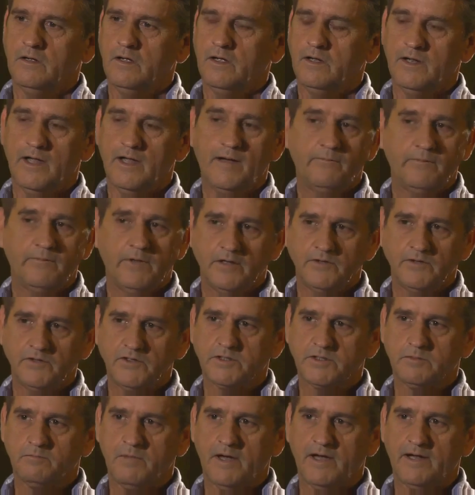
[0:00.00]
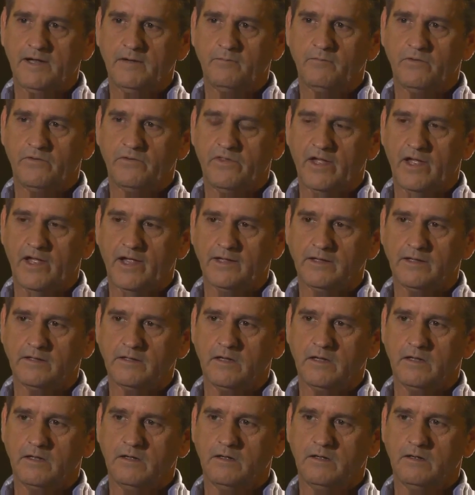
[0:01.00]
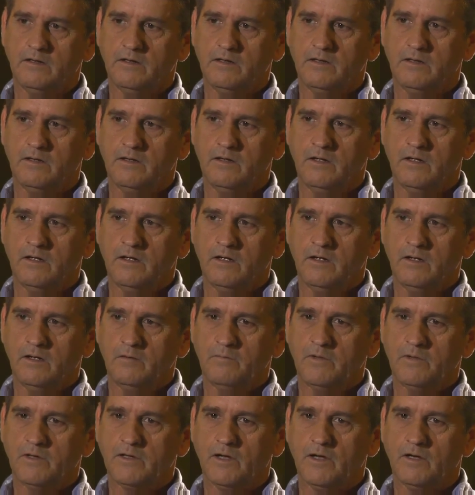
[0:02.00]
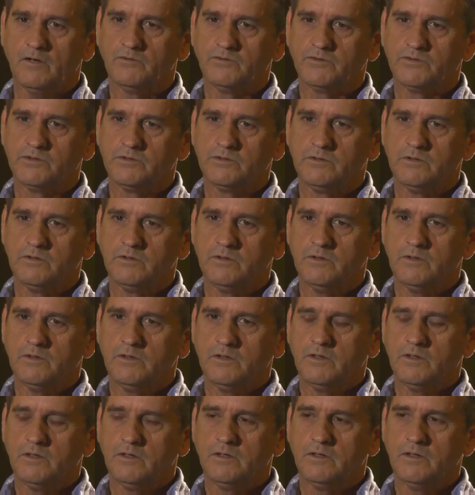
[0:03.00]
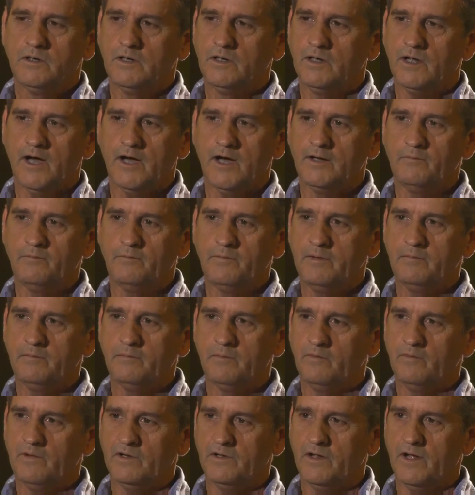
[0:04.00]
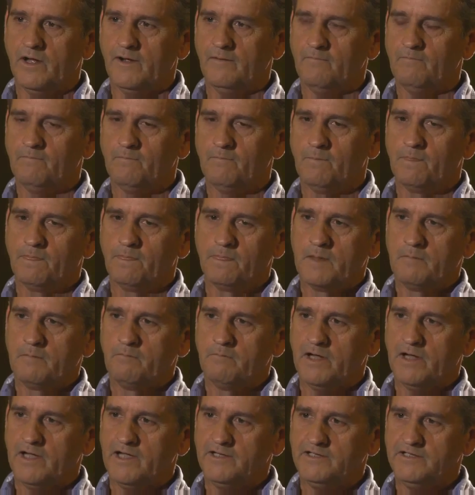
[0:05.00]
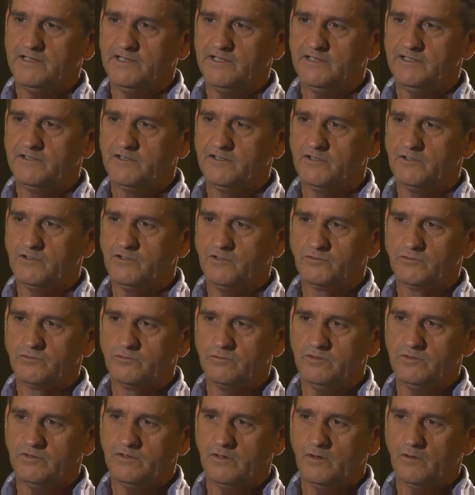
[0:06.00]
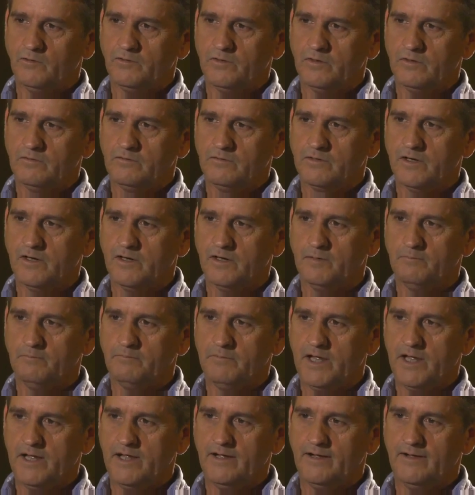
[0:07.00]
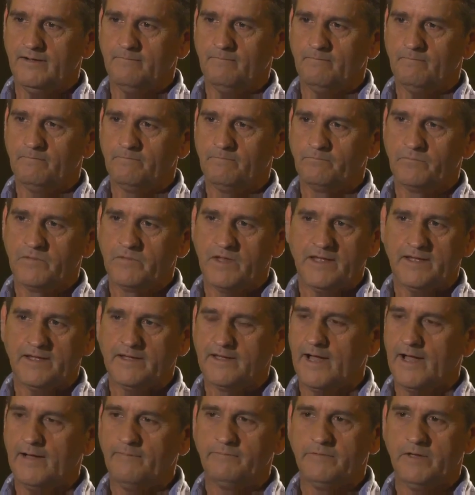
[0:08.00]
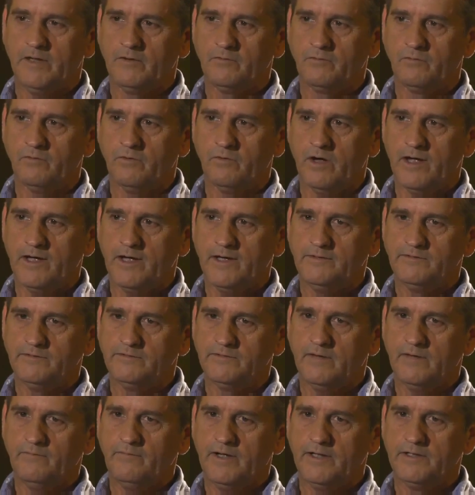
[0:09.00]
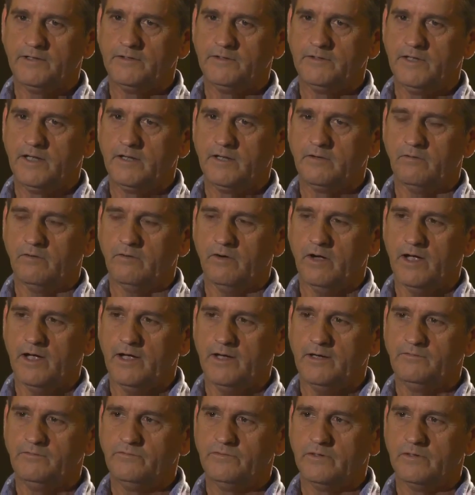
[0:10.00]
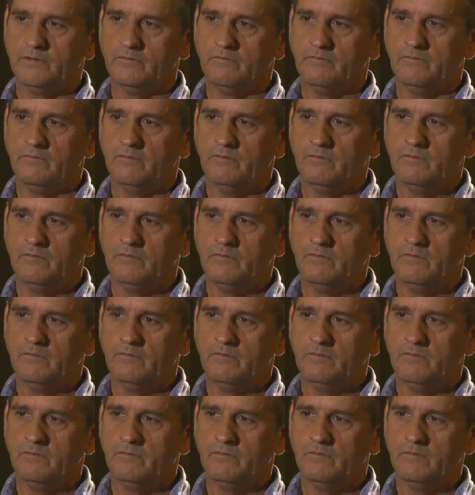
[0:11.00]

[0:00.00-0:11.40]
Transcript: And I've done just about everything, because a lot of people will not pay you to just, to cut them down. Like I've dug graves. I've had to dig graves. And